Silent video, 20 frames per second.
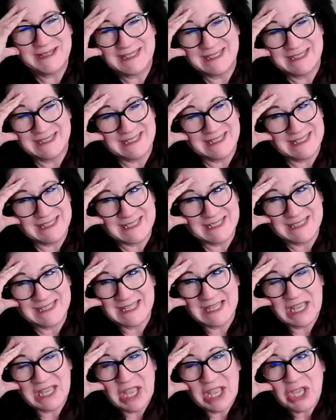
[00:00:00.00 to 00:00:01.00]
my
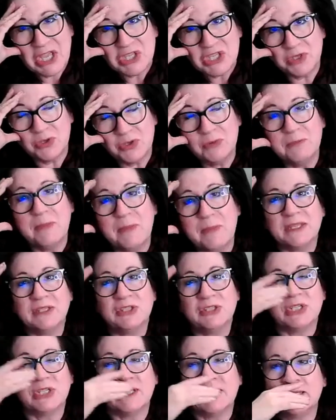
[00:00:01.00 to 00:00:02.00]
goodness. You
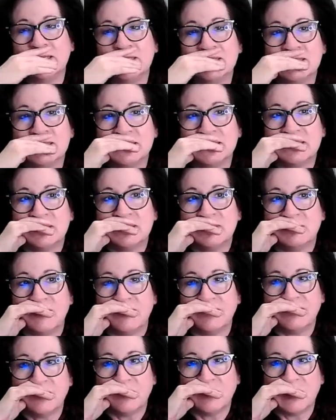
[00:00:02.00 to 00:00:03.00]
mentioned
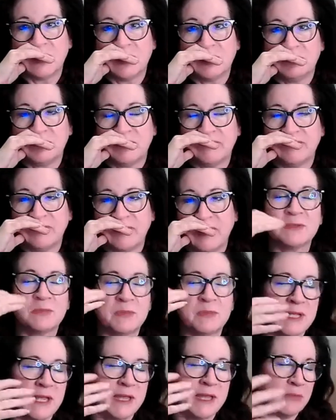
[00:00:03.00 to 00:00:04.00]
before,
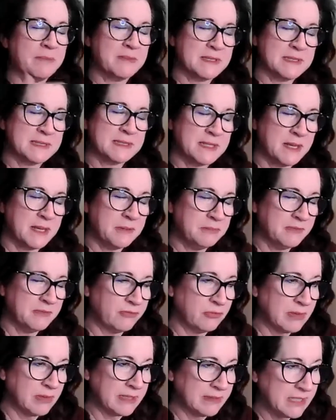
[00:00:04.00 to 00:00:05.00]
as we wrap this up,
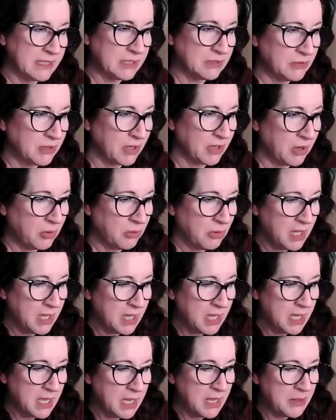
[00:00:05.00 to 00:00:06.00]
before I let you go,
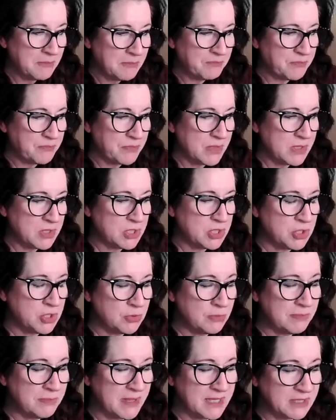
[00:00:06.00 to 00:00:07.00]

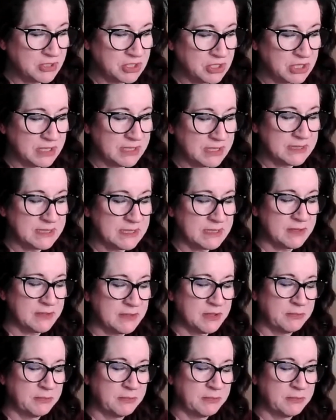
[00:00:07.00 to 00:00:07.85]
you mentioned